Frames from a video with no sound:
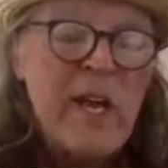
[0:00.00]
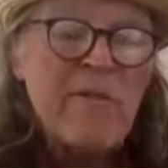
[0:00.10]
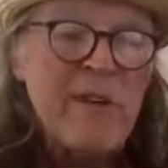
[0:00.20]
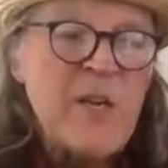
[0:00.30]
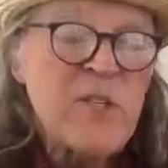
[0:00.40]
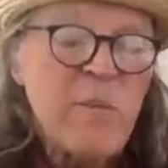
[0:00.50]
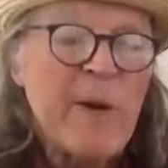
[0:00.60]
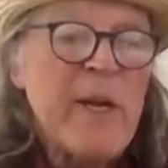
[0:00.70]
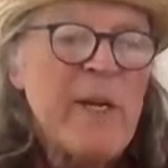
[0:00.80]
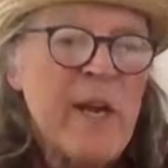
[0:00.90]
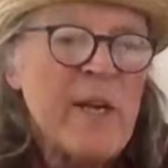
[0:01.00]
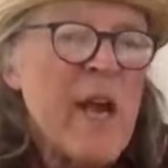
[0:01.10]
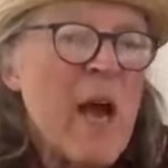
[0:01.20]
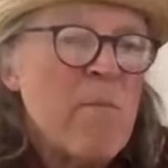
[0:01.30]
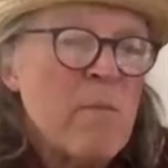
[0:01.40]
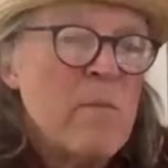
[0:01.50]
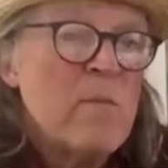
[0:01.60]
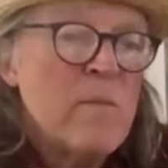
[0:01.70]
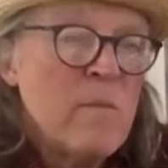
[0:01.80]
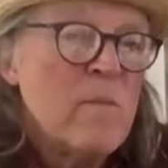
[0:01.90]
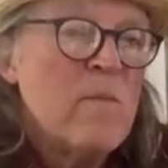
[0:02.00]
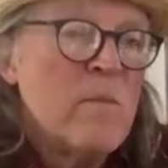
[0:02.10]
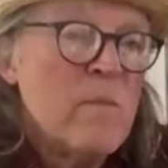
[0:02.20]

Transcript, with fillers: of Dixon, but he did, yeah. Mm-hmm.